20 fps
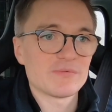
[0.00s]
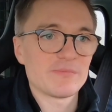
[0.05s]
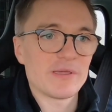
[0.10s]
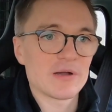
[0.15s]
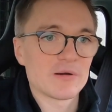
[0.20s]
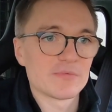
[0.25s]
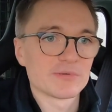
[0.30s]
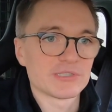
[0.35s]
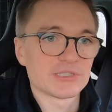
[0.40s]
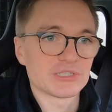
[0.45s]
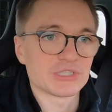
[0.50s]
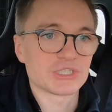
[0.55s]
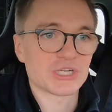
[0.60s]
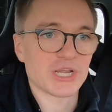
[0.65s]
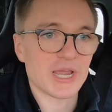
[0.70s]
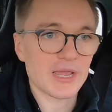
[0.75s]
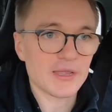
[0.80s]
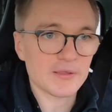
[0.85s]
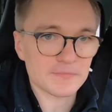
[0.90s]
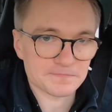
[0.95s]
to be able to
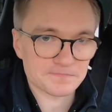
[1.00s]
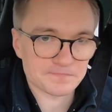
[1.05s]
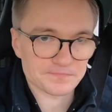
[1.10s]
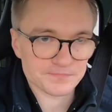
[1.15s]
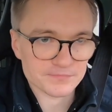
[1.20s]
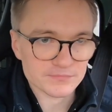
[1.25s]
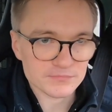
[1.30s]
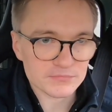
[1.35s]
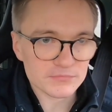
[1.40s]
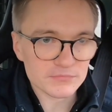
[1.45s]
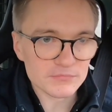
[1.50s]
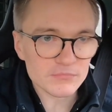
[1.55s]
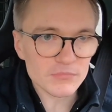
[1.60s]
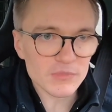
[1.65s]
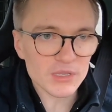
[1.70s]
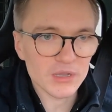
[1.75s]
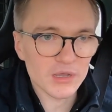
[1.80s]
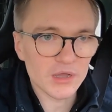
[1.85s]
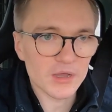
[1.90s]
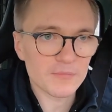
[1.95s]
share,
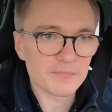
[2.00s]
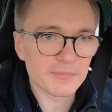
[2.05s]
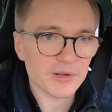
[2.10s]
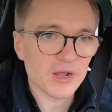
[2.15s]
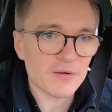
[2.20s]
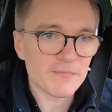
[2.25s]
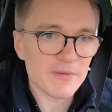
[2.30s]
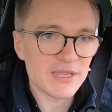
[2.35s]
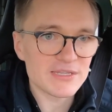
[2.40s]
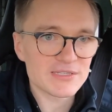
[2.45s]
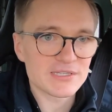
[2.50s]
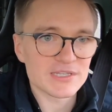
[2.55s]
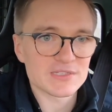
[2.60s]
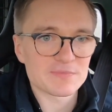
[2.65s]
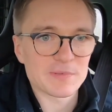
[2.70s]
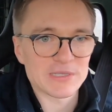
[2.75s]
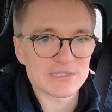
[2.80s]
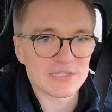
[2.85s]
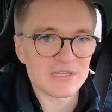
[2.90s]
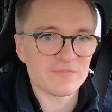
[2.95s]
um, but our main
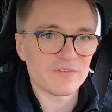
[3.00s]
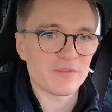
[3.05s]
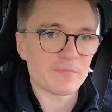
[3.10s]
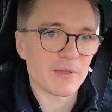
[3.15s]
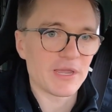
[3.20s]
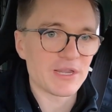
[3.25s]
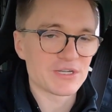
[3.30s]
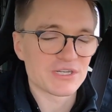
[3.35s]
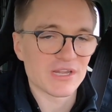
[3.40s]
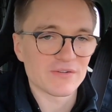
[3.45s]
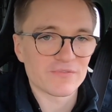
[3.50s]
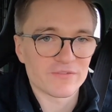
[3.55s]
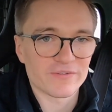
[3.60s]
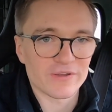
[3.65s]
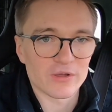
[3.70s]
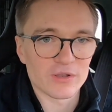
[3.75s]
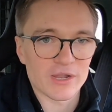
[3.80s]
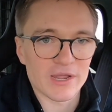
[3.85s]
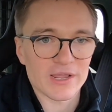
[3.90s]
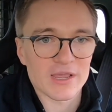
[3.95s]
TirsbaekTV page never
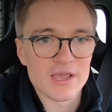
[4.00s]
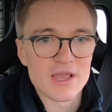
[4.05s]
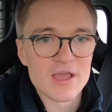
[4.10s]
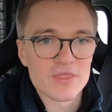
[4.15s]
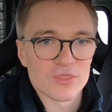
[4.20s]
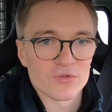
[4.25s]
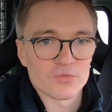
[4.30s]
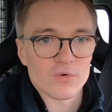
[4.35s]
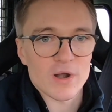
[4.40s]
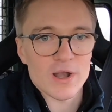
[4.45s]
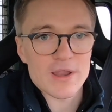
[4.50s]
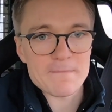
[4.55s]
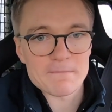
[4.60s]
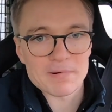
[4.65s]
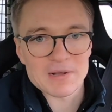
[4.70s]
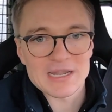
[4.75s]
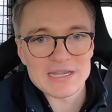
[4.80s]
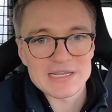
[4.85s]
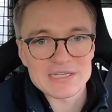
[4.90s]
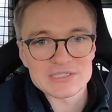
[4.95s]
felt like the right
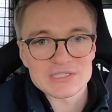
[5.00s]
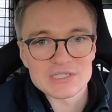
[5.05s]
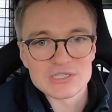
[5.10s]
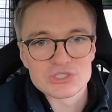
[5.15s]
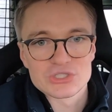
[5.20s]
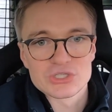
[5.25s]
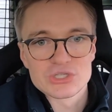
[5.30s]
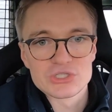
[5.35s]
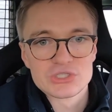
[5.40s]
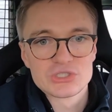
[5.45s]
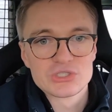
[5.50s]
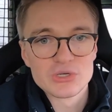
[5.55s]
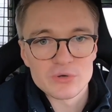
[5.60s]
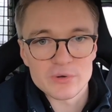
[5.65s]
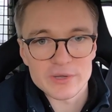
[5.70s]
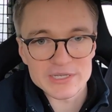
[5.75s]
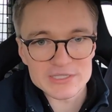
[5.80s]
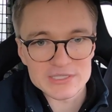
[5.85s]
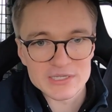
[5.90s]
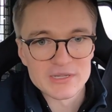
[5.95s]
place to
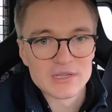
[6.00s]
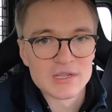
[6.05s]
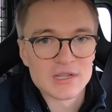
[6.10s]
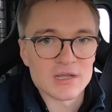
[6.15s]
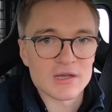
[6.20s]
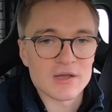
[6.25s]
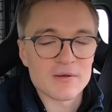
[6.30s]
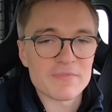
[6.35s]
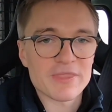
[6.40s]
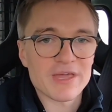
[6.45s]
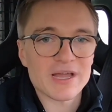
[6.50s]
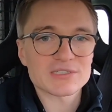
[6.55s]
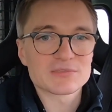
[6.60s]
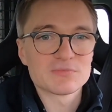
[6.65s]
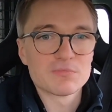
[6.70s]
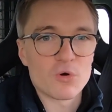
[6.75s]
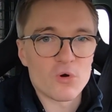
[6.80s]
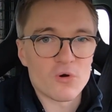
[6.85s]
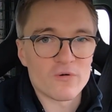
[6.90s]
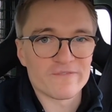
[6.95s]
do it. Um,
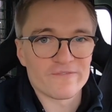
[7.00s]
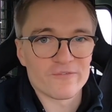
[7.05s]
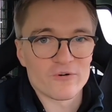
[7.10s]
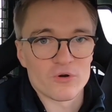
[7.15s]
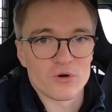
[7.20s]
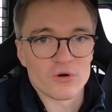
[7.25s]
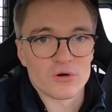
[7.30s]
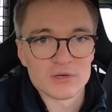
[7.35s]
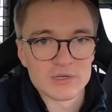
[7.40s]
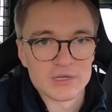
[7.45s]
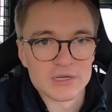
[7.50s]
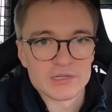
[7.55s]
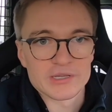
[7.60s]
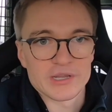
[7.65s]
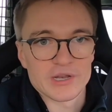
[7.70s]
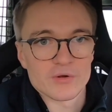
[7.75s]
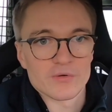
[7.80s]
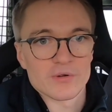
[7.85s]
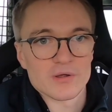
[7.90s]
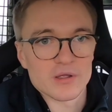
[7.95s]
that's more for,
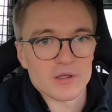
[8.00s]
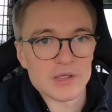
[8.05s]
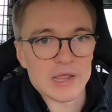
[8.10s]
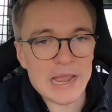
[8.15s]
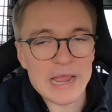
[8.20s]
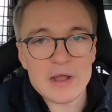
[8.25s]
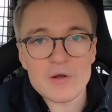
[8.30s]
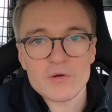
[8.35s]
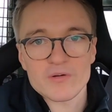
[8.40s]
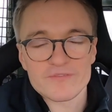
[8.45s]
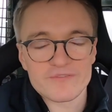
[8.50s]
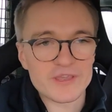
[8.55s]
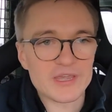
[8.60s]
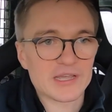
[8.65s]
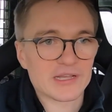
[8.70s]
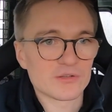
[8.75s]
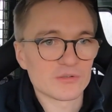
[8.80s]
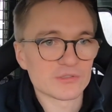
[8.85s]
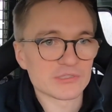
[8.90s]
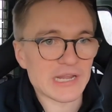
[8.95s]
you know, our
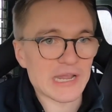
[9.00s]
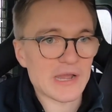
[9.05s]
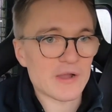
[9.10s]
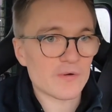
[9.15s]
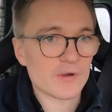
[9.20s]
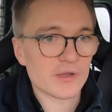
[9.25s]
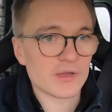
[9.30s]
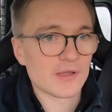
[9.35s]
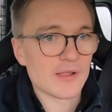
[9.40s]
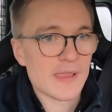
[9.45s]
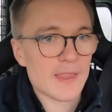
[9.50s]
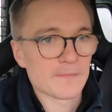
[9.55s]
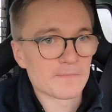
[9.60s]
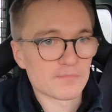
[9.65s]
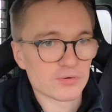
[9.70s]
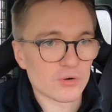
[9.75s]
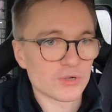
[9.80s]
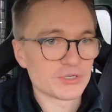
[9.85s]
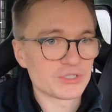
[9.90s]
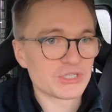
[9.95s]
vehicles, our
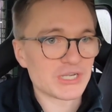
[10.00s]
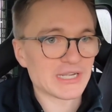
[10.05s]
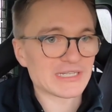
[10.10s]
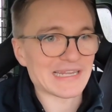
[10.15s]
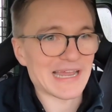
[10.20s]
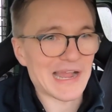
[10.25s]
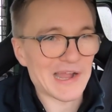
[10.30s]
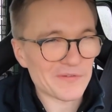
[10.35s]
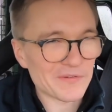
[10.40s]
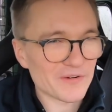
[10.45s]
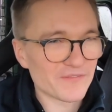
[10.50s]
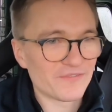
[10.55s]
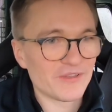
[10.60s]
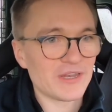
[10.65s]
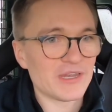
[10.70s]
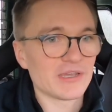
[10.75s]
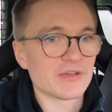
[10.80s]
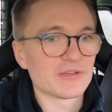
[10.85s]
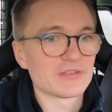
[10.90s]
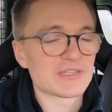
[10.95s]
projects, our
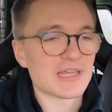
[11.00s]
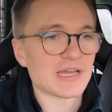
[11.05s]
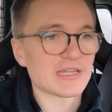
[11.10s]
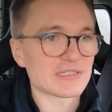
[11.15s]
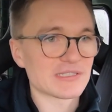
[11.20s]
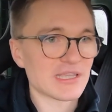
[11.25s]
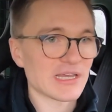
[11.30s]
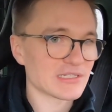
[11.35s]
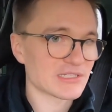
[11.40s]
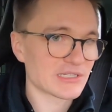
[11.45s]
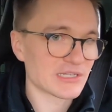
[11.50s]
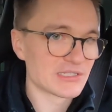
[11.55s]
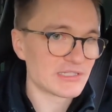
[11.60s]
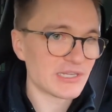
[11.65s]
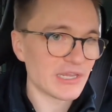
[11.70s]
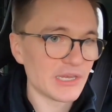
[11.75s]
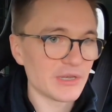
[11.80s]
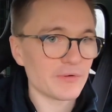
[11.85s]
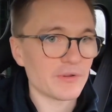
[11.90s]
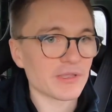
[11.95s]
videos. That's that's
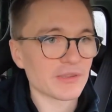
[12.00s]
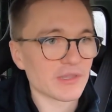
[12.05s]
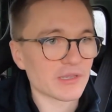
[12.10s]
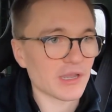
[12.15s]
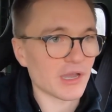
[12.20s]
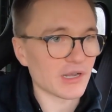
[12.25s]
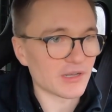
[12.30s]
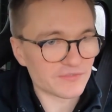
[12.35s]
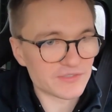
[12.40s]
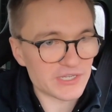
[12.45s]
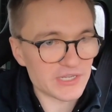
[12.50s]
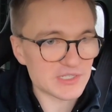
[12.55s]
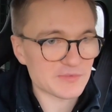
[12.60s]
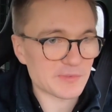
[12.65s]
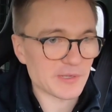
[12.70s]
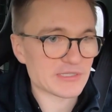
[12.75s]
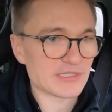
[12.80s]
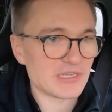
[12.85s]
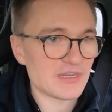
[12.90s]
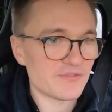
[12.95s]
continuing the kind of
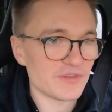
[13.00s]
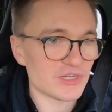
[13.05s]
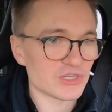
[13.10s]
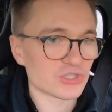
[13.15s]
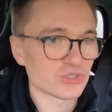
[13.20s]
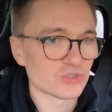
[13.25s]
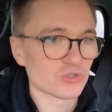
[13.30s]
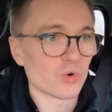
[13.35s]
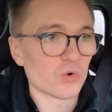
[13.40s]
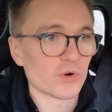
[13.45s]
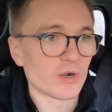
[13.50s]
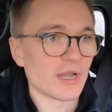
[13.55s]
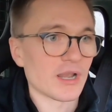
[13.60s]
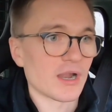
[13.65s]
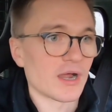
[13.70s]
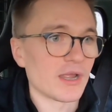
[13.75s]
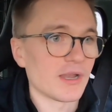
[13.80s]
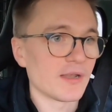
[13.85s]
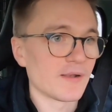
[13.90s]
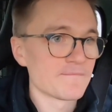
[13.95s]
TirsbaekTV
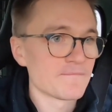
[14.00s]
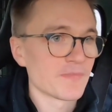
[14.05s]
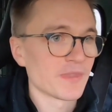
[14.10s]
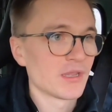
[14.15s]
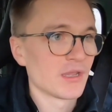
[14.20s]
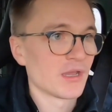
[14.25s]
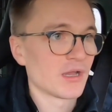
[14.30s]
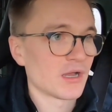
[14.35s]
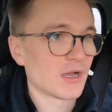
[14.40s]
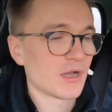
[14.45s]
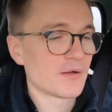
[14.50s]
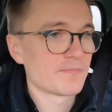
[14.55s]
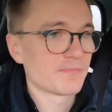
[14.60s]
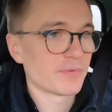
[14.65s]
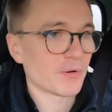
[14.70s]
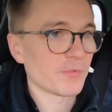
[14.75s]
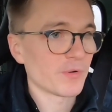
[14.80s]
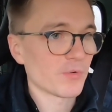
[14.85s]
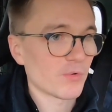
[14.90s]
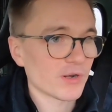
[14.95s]
storyline, um,
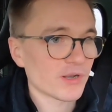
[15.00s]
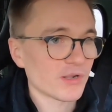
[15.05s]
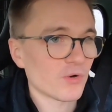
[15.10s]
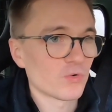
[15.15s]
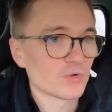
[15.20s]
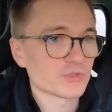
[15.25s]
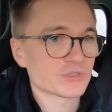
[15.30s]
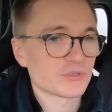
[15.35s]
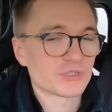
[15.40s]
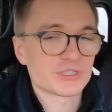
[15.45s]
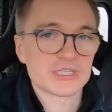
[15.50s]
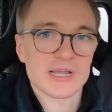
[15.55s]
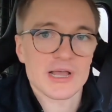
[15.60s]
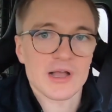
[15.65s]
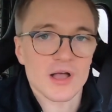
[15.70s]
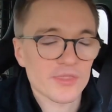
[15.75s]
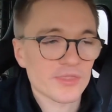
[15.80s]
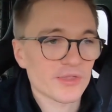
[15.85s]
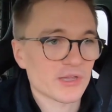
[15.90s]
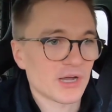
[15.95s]
but we want to also
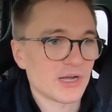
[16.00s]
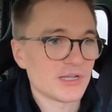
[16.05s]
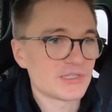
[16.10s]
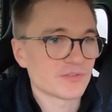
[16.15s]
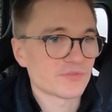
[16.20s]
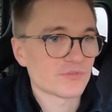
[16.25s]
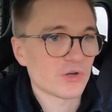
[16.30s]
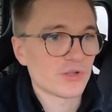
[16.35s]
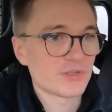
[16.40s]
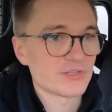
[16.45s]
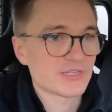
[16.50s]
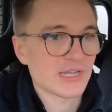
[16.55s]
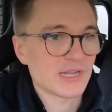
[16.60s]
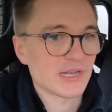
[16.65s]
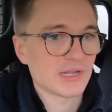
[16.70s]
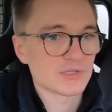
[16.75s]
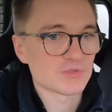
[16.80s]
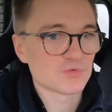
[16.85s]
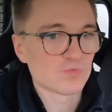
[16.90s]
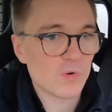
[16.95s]
share other kinds of
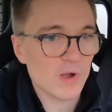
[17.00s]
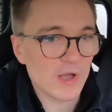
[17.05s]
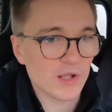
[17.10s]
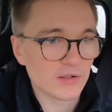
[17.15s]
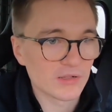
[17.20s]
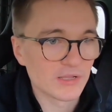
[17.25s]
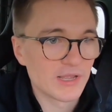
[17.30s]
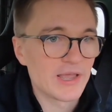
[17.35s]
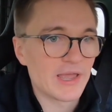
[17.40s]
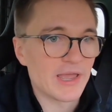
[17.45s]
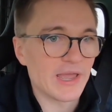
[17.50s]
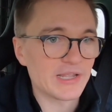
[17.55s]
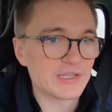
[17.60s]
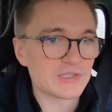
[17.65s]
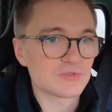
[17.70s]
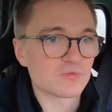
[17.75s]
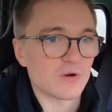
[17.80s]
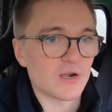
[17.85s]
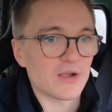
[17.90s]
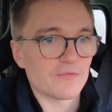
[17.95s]
content as well.
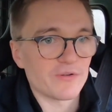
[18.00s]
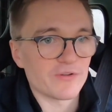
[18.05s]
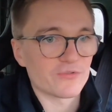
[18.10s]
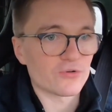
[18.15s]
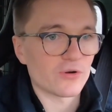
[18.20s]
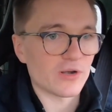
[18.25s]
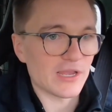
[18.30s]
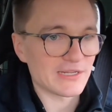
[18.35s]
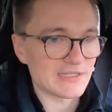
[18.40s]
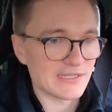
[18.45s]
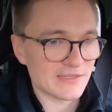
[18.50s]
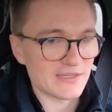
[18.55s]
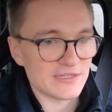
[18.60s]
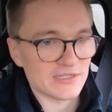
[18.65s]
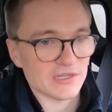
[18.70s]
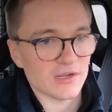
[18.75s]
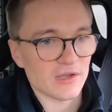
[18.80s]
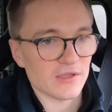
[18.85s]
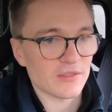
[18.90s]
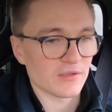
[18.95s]
Hence why we've created
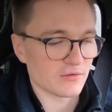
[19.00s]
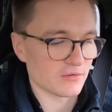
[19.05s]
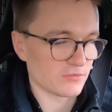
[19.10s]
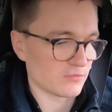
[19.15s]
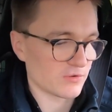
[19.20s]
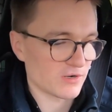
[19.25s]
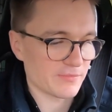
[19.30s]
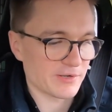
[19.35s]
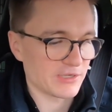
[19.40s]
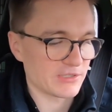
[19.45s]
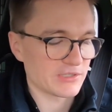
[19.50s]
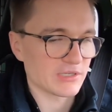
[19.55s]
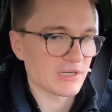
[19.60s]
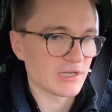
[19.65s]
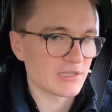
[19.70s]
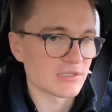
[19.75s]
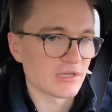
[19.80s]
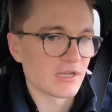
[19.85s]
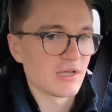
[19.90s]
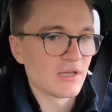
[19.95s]
these other. Oh, why am I
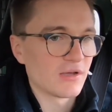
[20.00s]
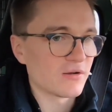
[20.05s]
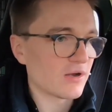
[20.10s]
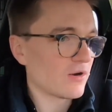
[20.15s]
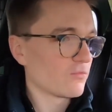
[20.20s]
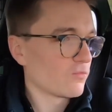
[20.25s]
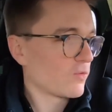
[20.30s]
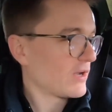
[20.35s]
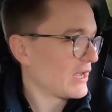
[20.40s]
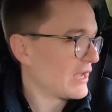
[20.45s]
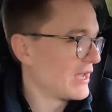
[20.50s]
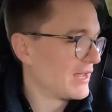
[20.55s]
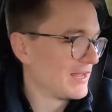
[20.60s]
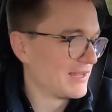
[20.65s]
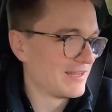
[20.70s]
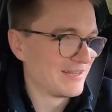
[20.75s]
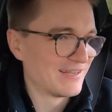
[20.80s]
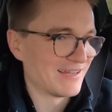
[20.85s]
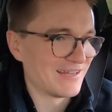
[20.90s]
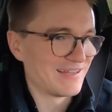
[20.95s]
indicating? Why,
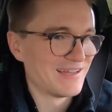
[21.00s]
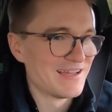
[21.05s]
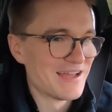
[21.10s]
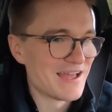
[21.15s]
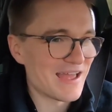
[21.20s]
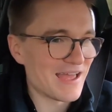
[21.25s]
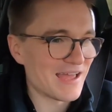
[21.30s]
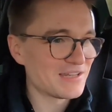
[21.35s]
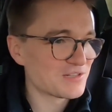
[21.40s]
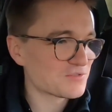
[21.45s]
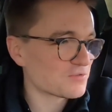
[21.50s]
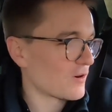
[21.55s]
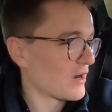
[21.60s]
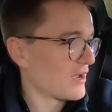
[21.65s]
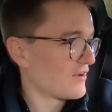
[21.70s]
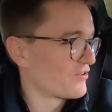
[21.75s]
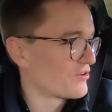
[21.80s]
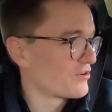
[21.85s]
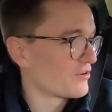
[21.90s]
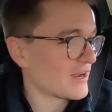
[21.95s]
hence
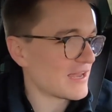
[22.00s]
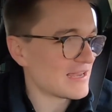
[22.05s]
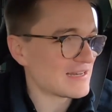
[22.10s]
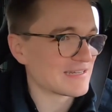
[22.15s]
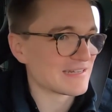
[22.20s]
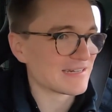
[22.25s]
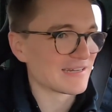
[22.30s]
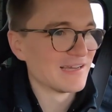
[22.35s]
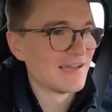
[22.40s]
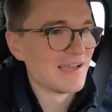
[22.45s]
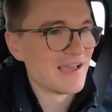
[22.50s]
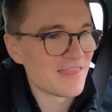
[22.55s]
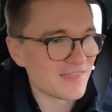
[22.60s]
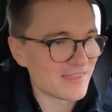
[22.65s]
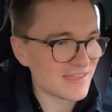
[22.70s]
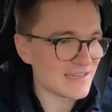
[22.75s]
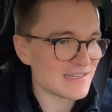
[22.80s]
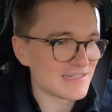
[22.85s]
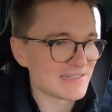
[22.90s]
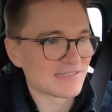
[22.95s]
why I've created
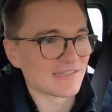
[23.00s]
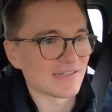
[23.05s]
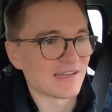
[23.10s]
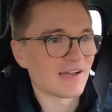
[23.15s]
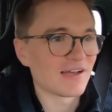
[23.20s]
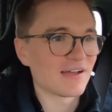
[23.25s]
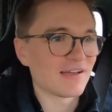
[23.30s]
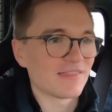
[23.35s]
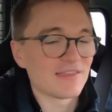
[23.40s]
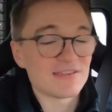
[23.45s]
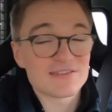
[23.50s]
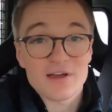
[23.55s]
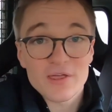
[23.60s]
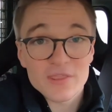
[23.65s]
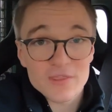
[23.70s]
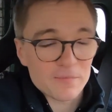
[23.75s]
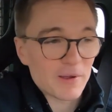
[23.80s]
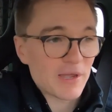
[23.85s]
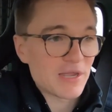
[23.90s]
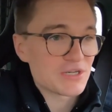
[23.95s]
these uh, these
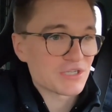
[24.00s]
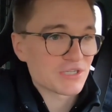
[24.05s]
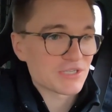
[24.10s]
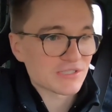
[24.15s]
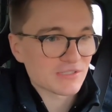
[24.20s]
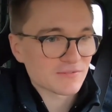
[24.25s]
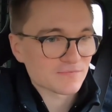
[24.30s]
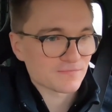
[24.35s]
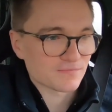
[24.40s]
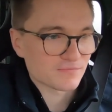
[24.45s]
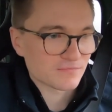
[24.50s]
other pages